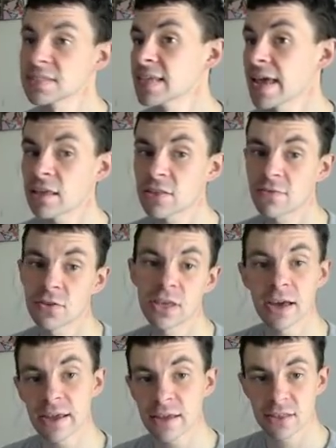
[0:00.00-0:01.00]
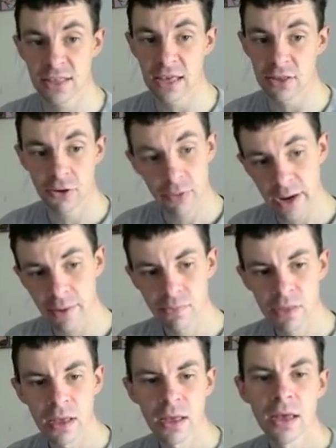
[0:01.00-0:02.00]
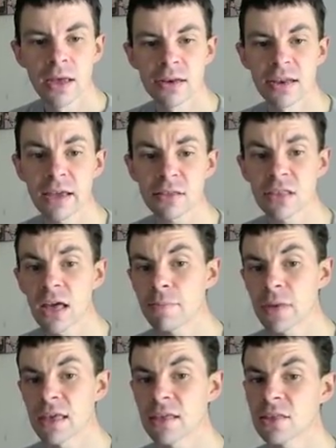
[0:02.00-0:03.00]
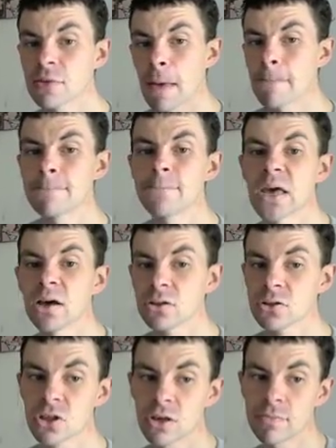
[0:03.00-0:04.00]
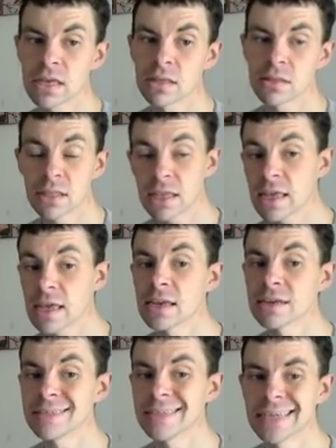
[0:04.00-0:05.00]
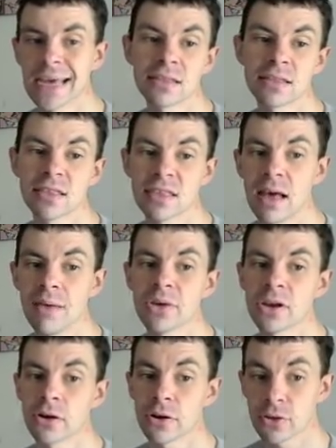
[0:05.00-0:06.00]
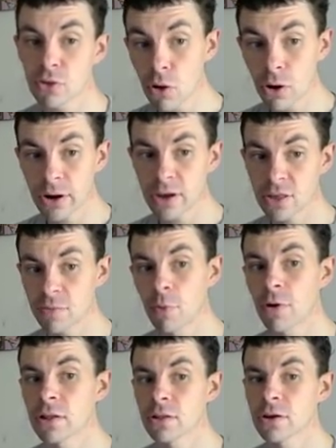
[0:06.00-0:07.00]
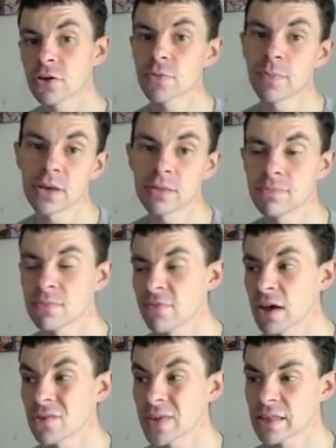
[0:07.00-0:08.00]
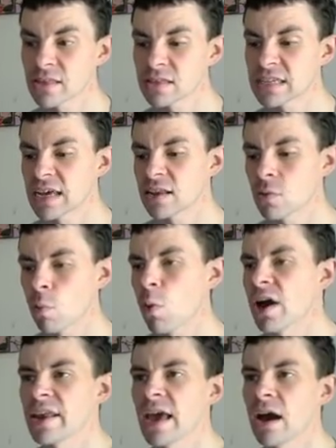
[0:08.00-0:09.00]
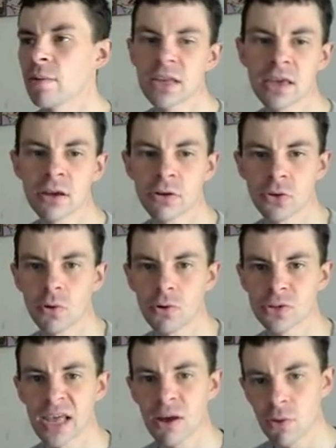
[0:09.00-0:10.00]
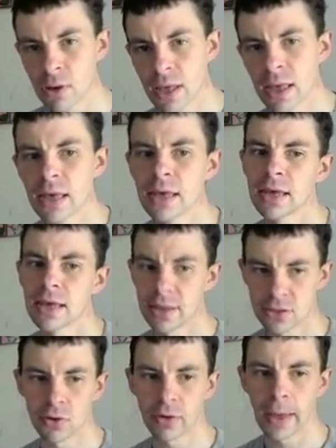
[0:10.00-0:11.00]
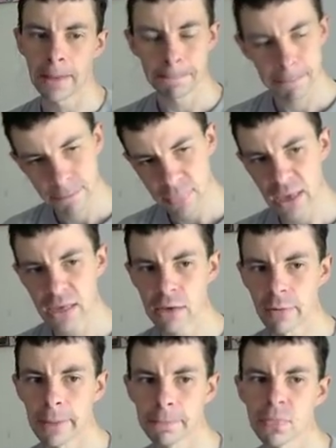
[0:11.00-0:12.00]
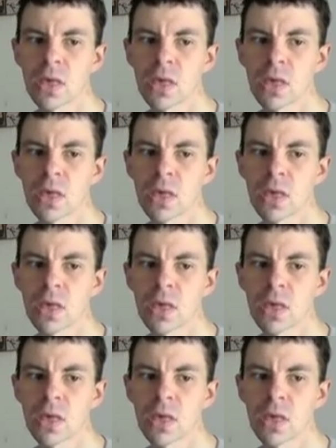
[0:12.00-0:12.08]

tanks for the accessory. Next up is Belgemine, the Dead Summoner. Sorry, spoilers, but Final Fantasy X is what? How many years old now? It's okay. Anyway,